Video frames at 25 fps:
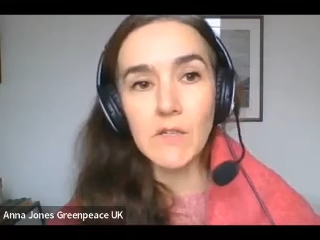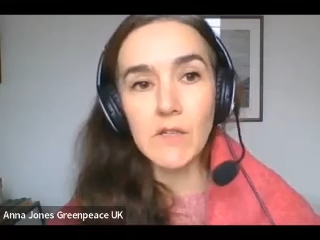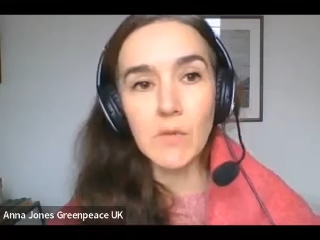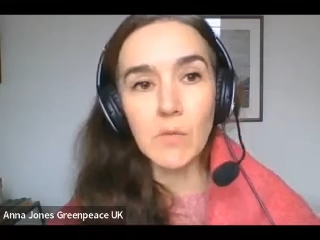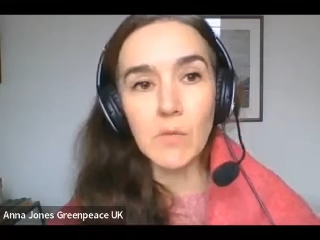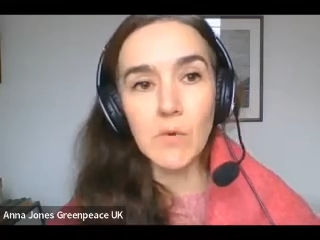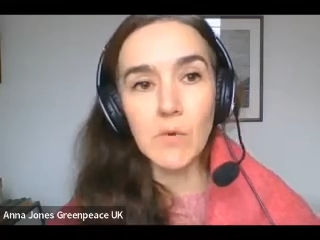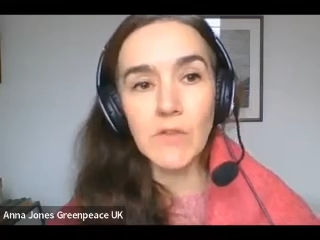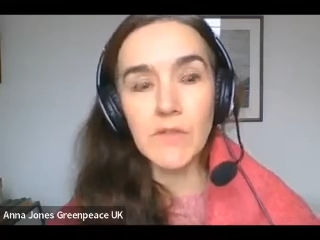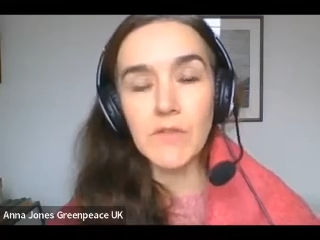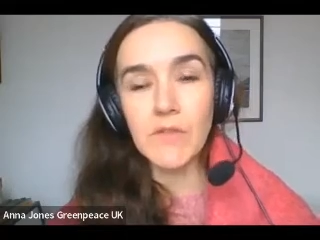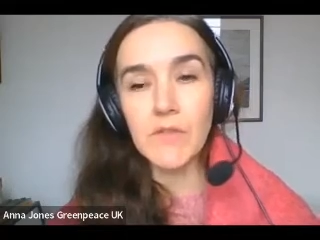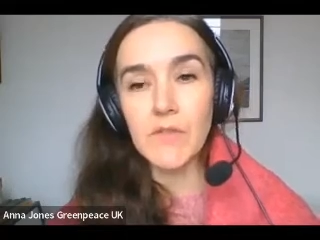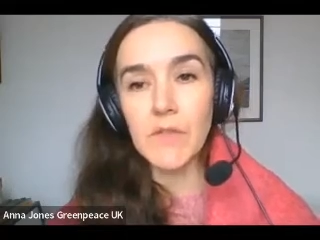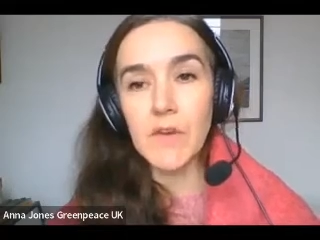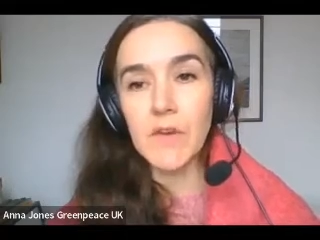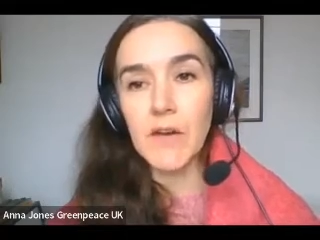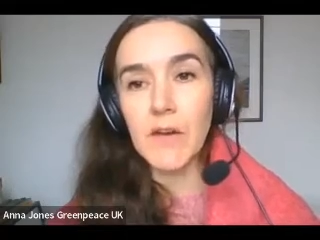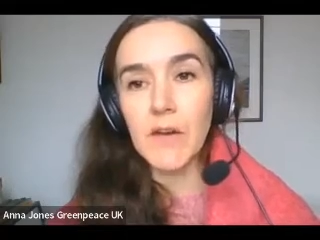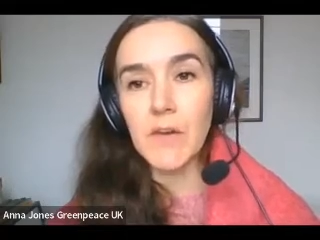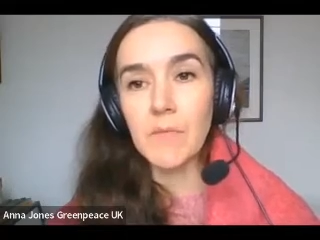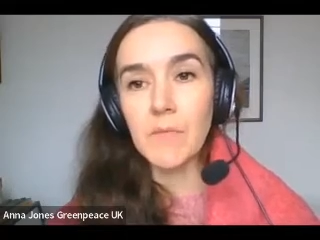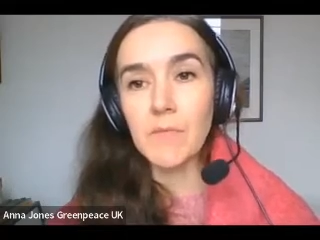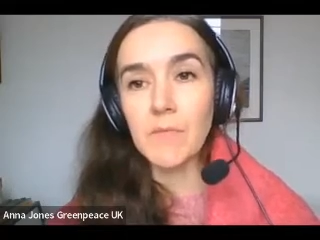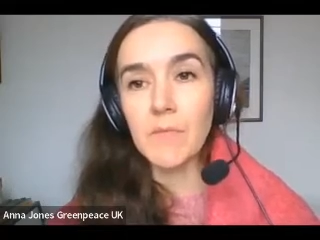with
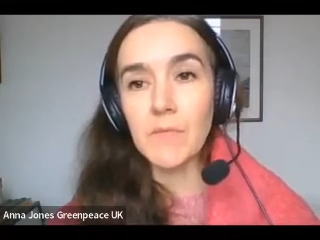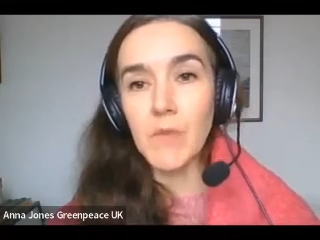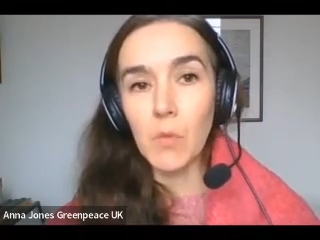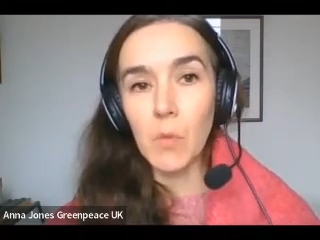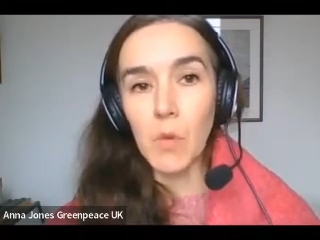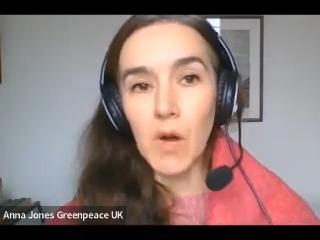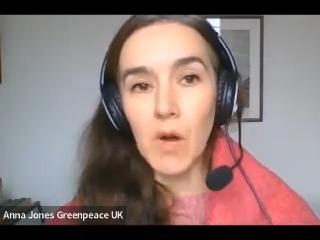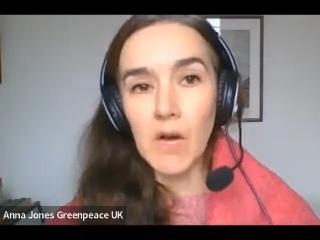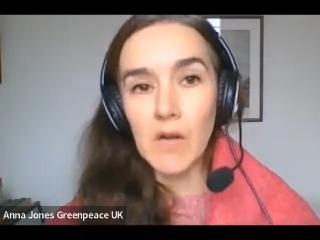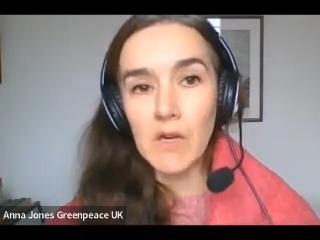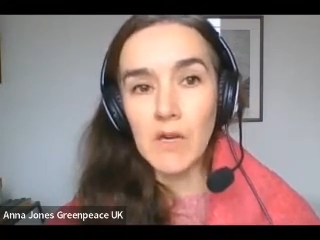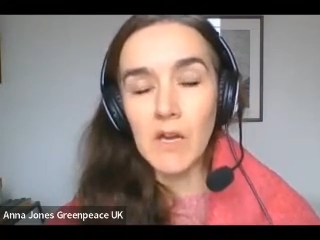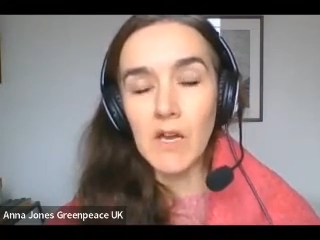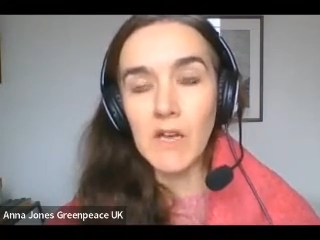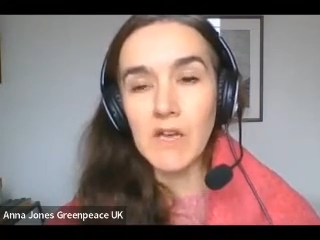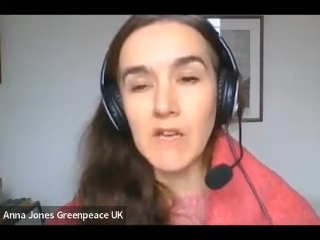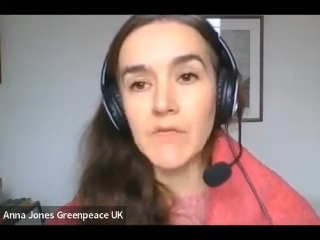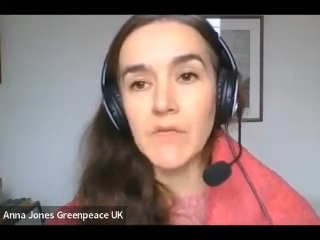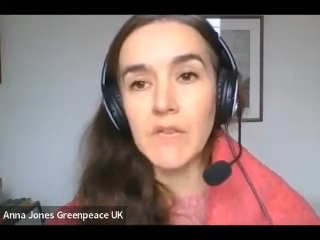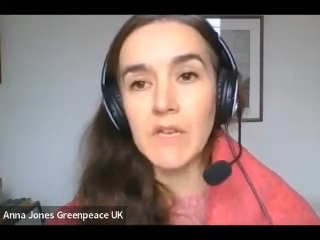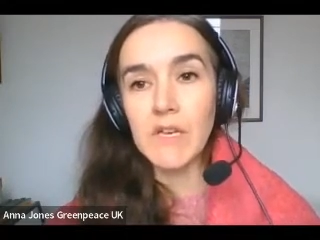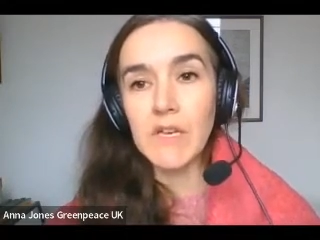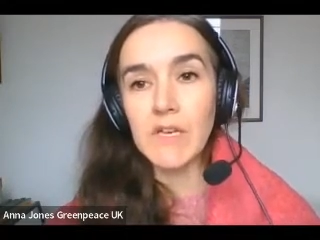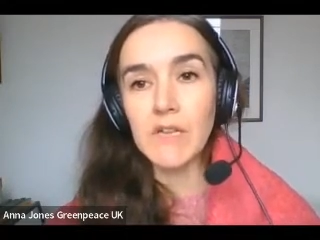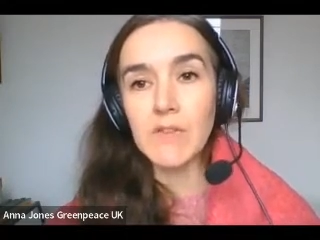the
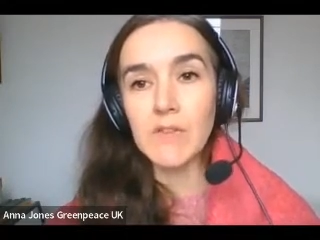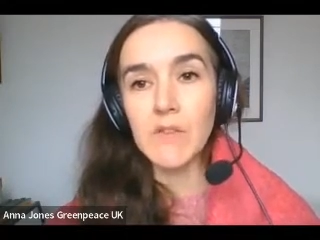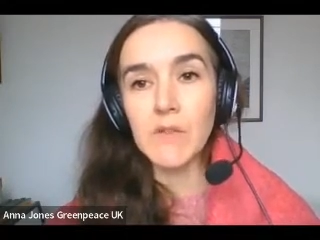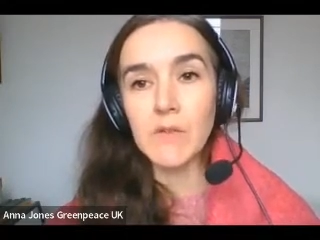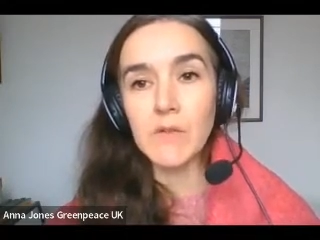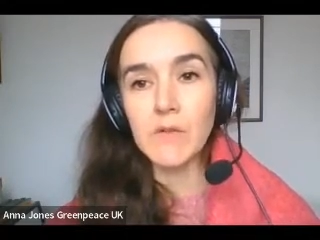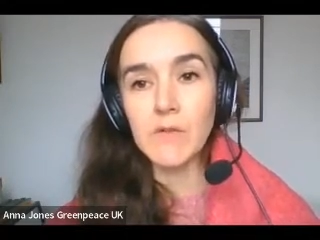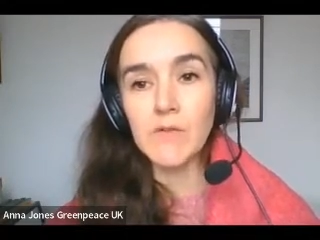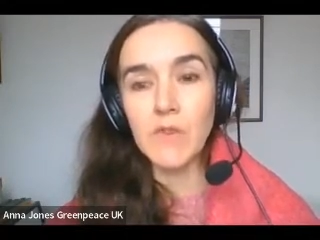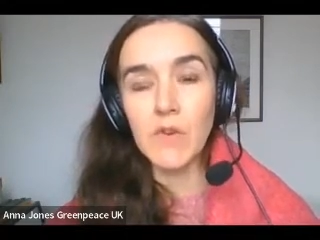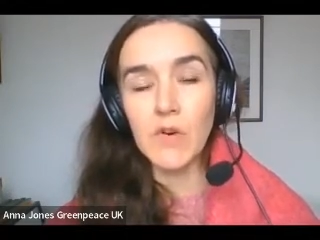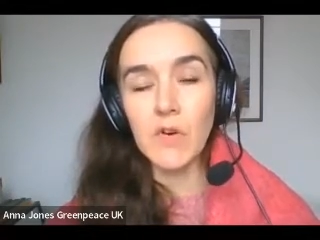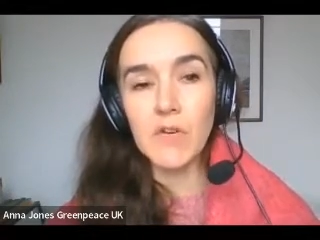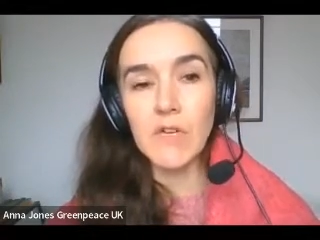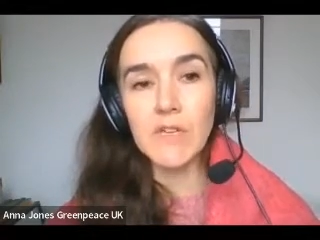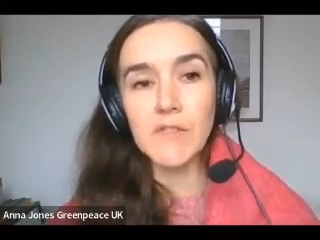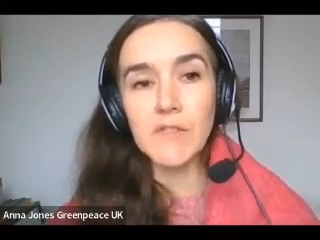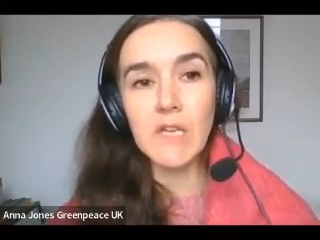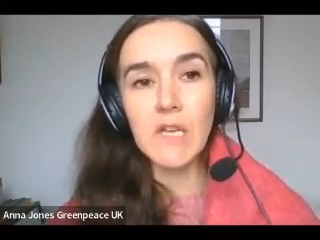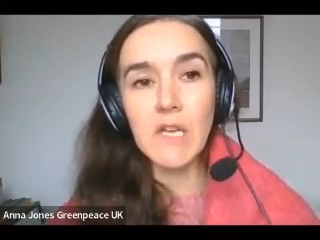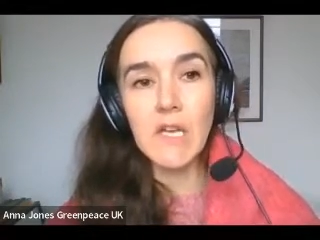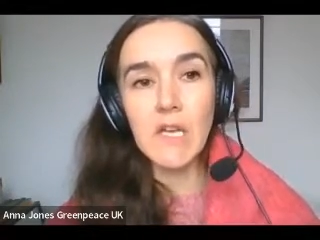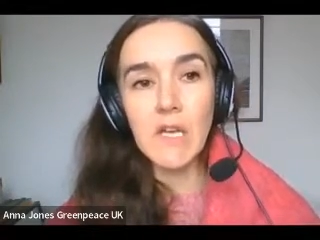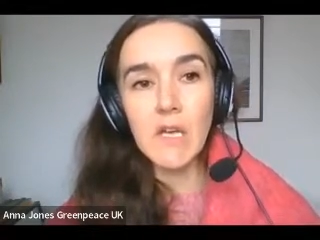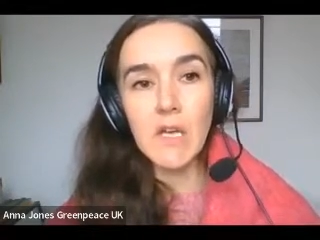wildlife in those
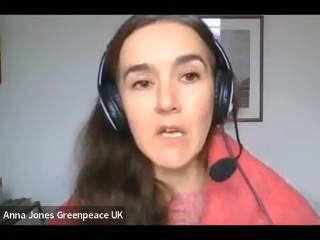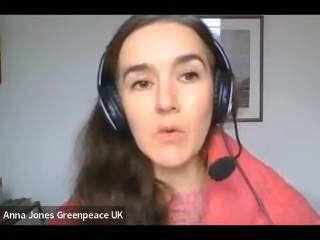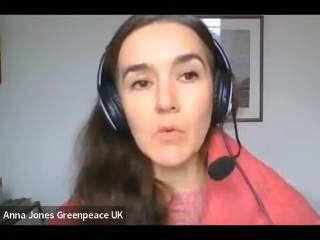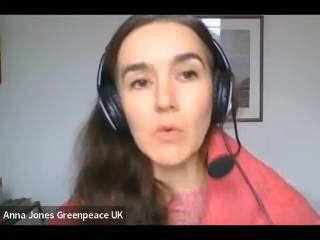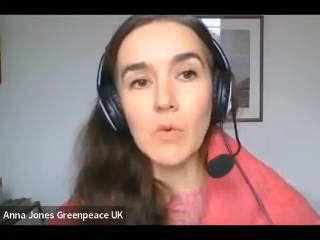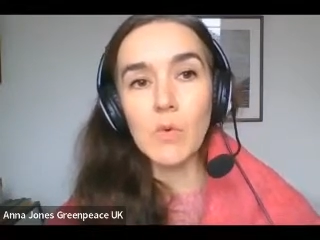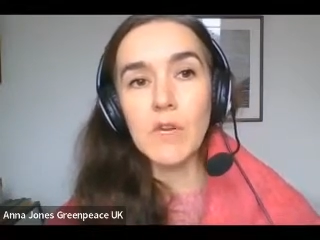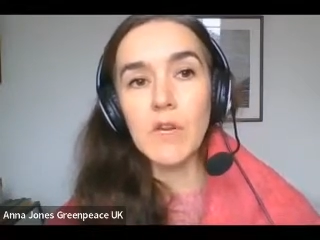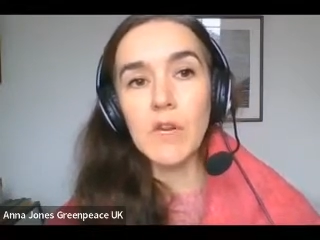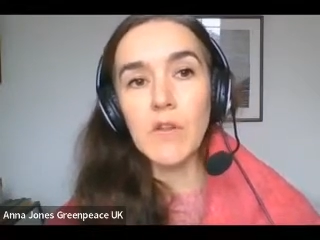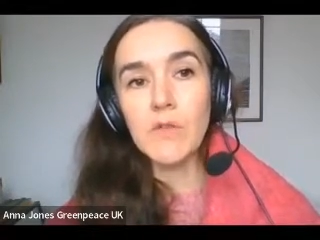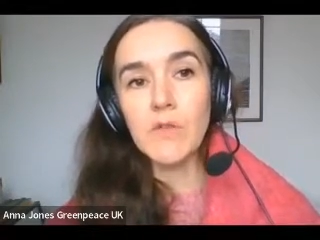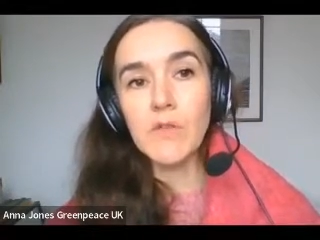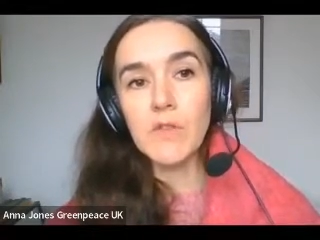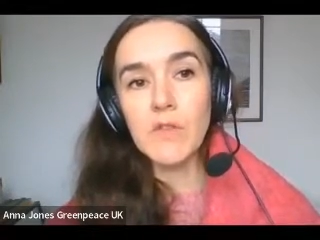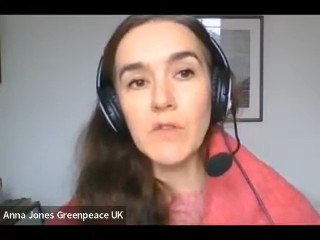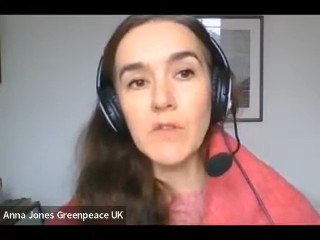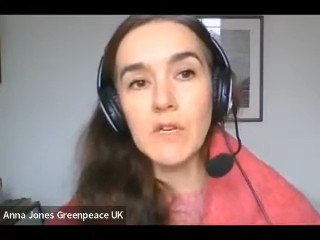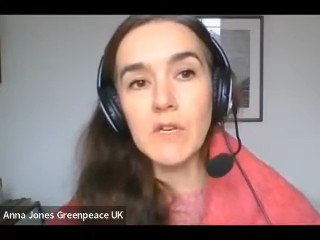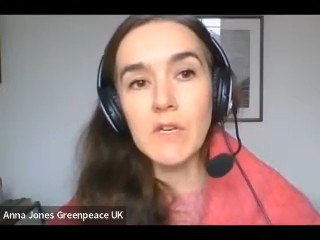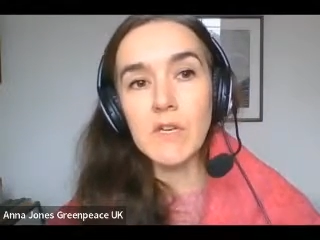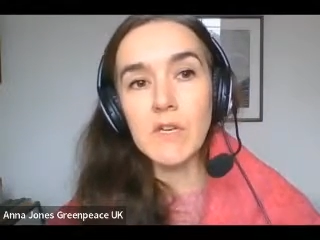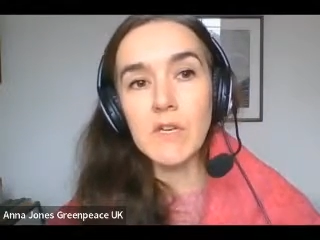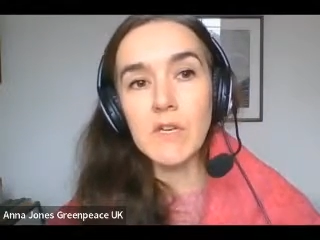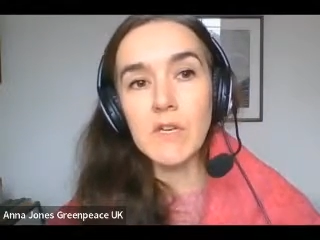forests. We know
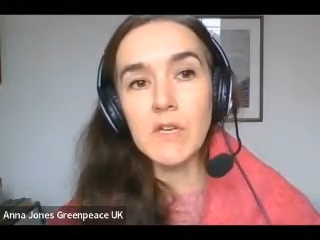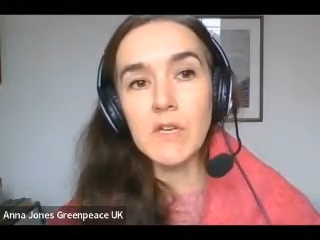that,